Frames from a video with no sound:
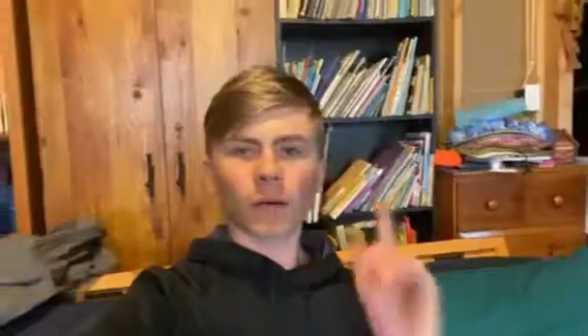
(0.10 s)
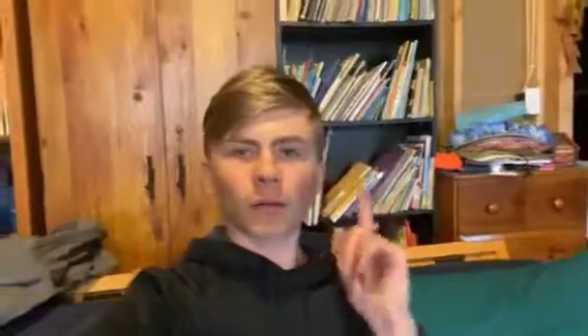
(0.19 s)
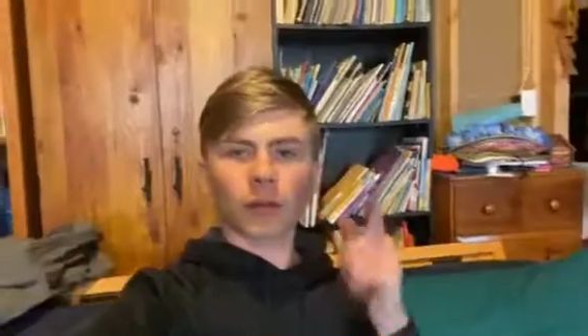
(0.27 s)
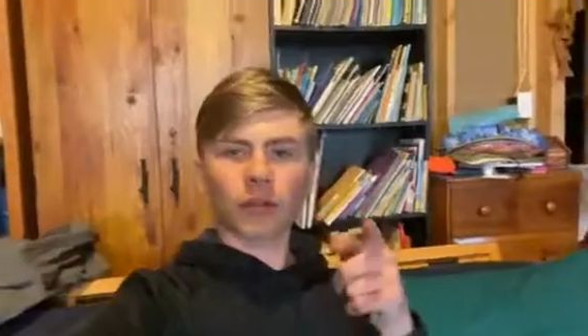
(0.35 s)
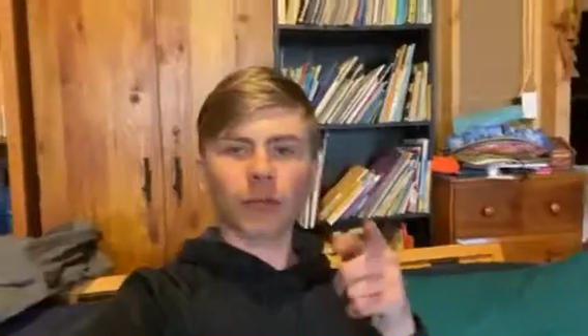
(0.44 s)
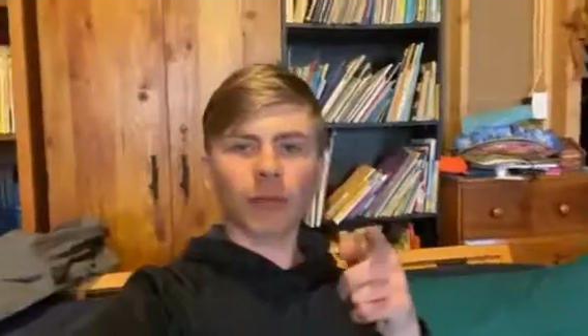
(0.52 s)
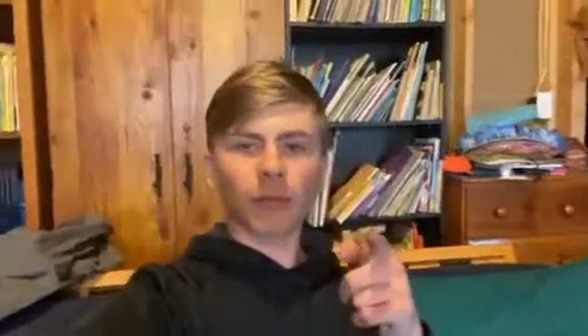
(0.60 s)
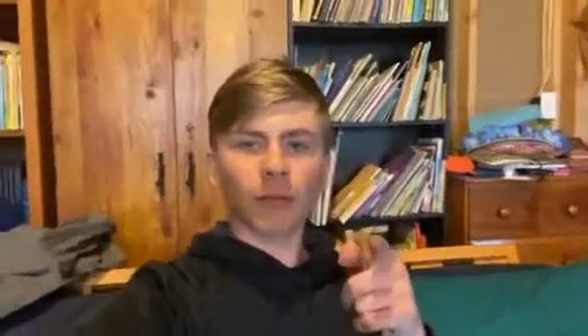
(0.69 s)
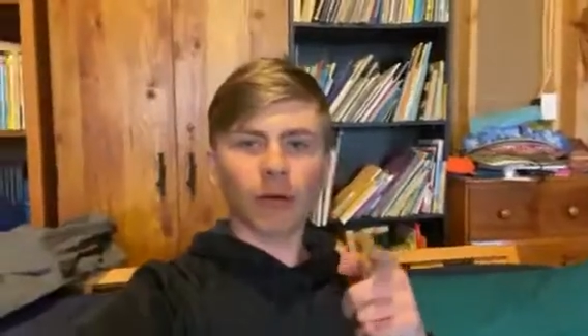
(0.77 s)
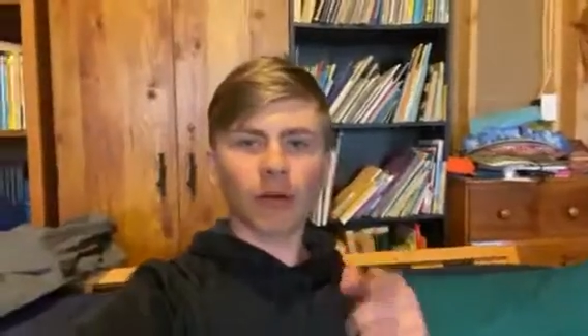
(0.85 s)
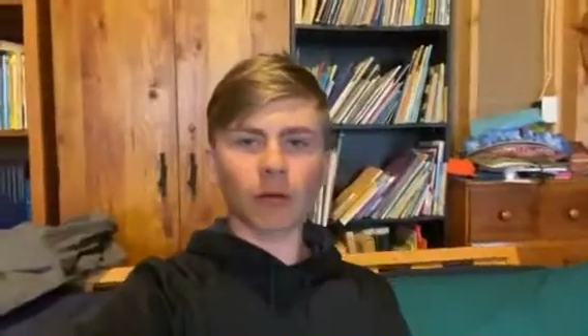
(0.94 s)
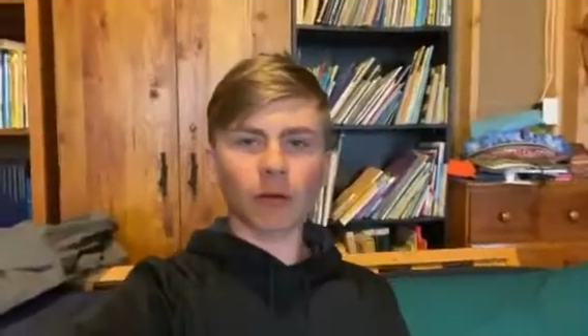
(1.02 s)
What's up,
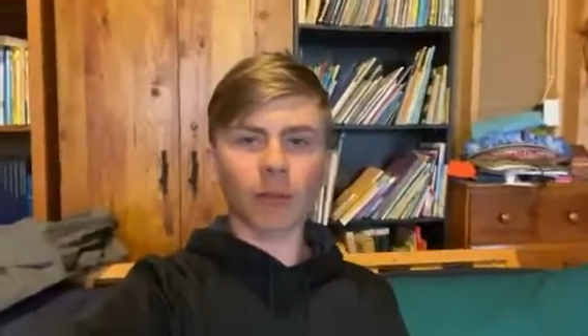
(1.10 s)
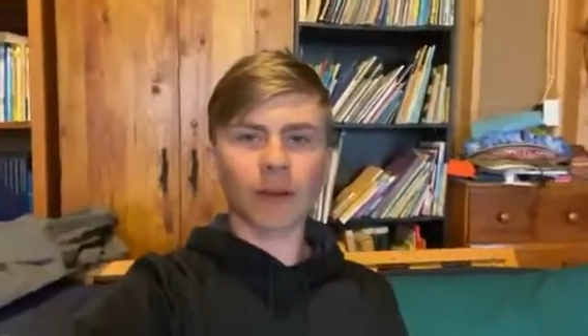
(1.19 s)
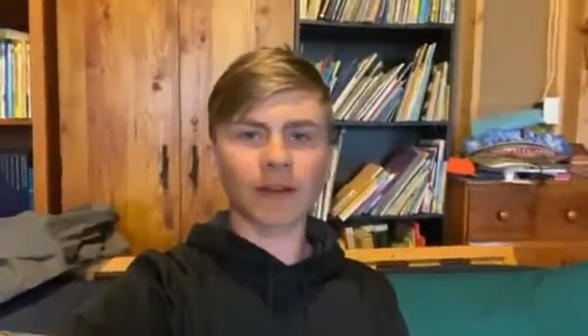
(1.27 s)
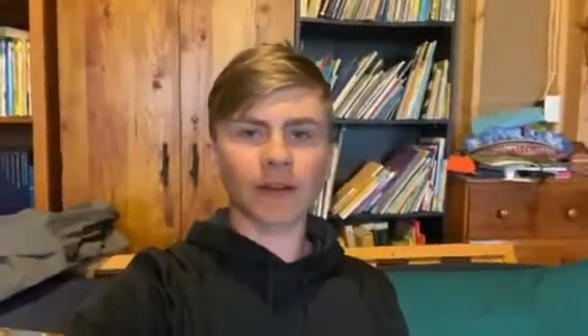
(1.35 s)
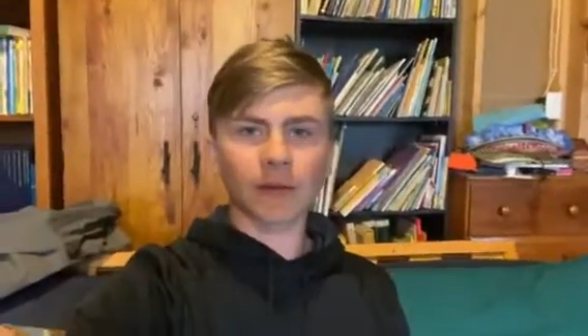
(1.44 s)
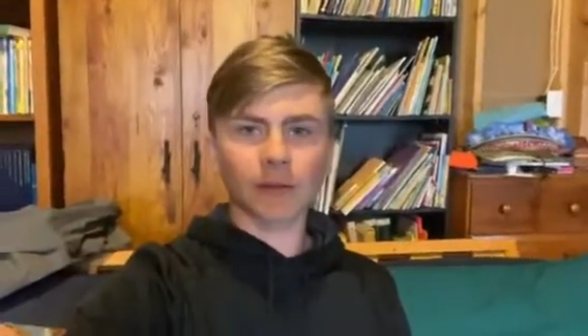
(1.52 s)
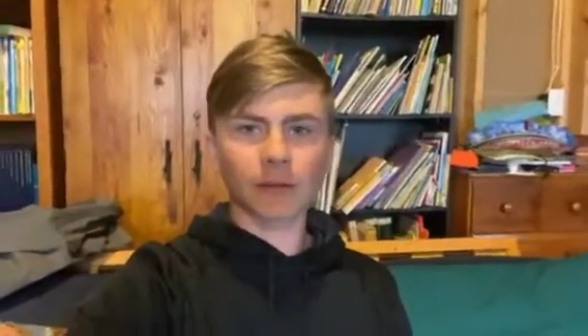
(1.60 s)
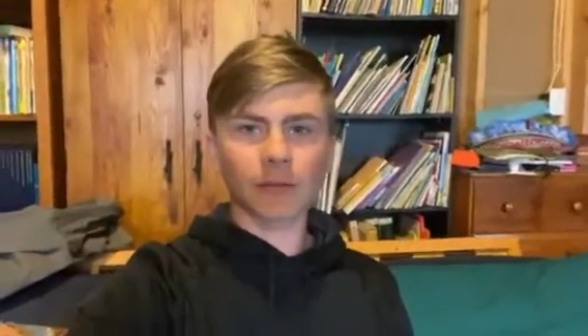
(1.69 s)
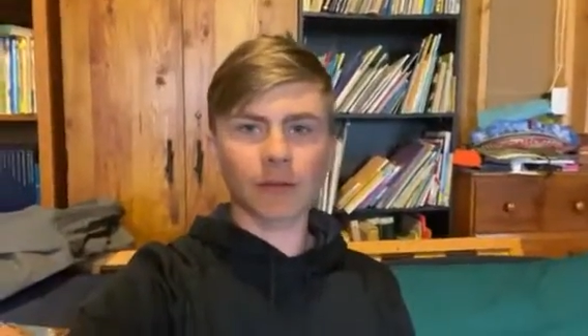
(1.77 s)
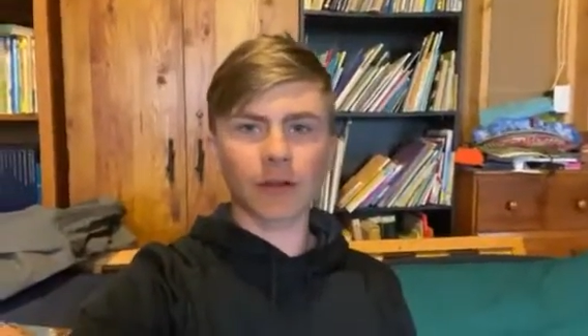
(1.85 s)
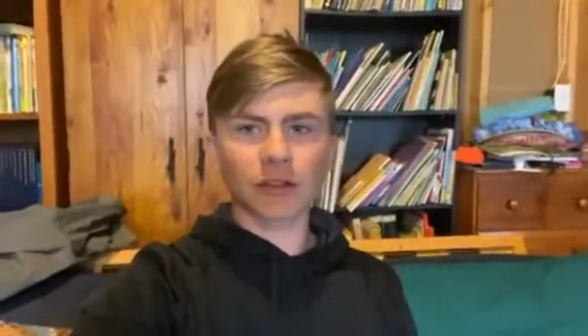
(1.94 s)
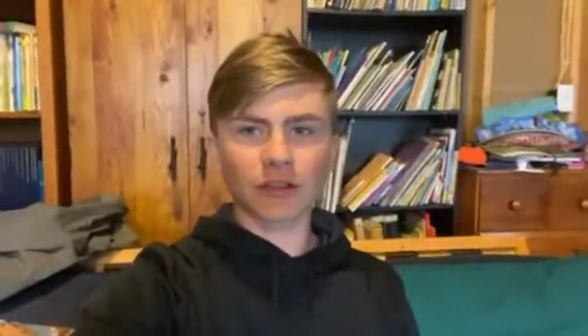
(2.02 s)
everybody? Welcome back to Clay Worcester
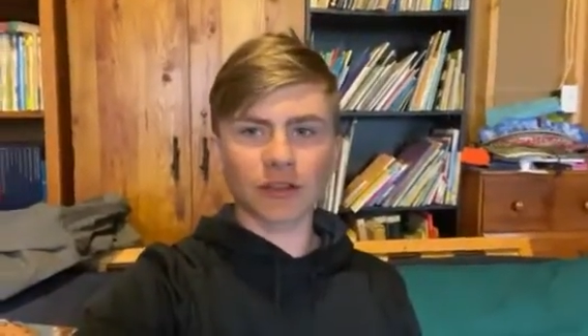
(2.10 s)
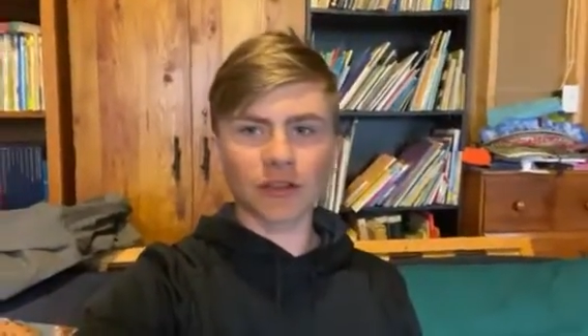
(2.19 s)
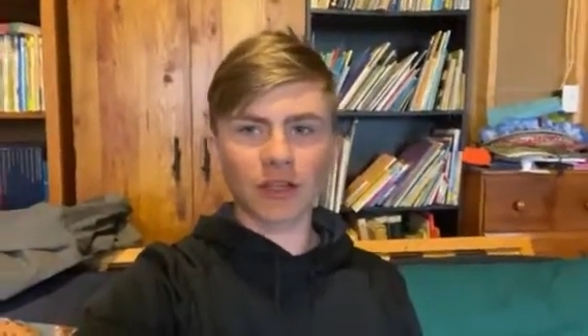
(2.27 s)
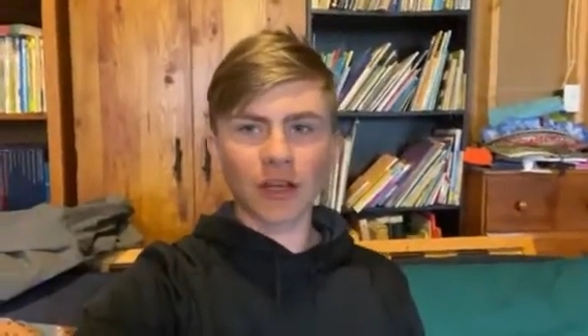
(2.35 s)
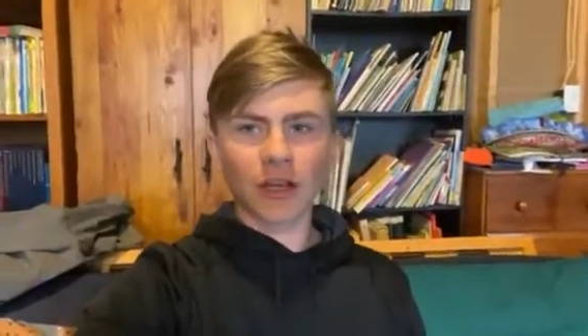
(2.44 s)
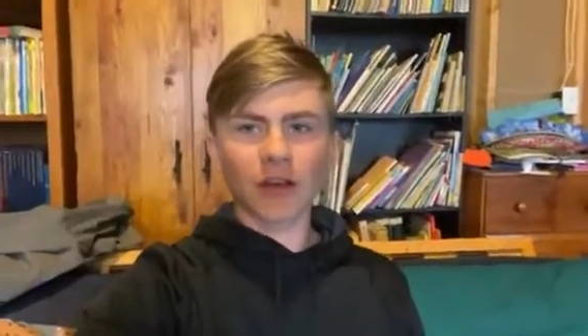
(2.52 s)
Productions.